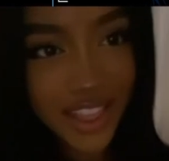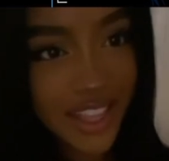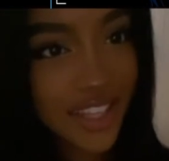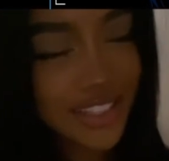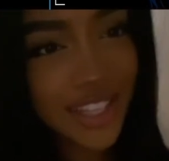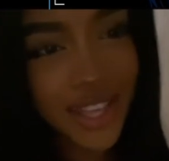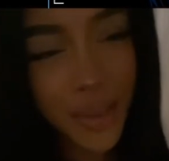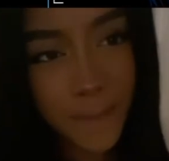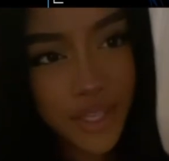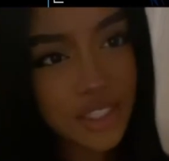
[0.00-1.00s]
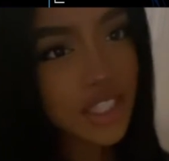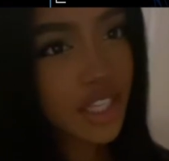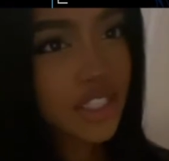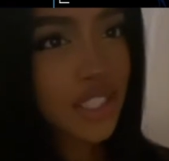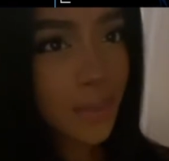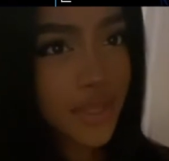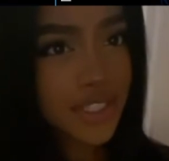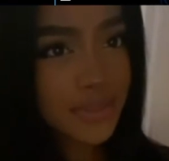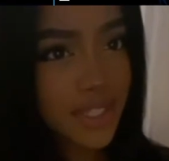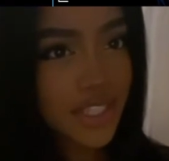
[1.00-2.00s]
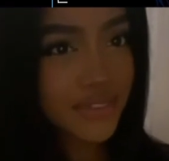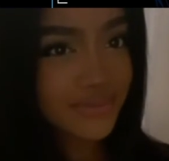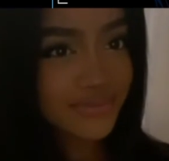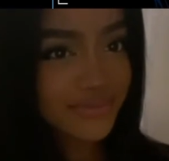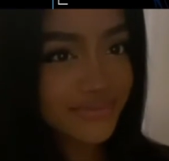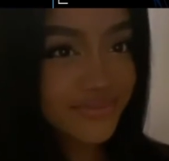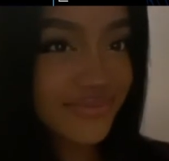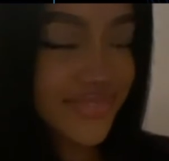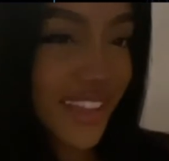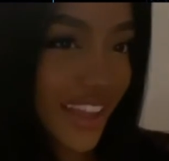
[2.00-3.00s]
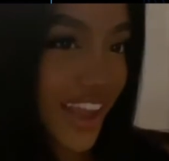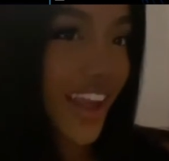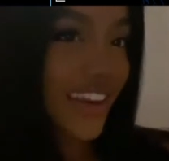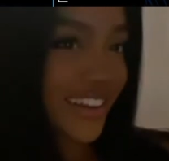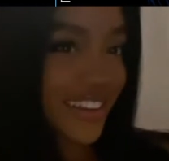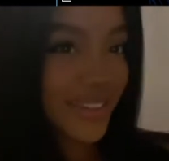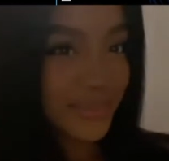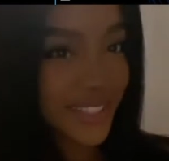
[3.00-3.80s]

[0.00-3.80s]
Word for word: caught in this trap of thinking that sex actually should be some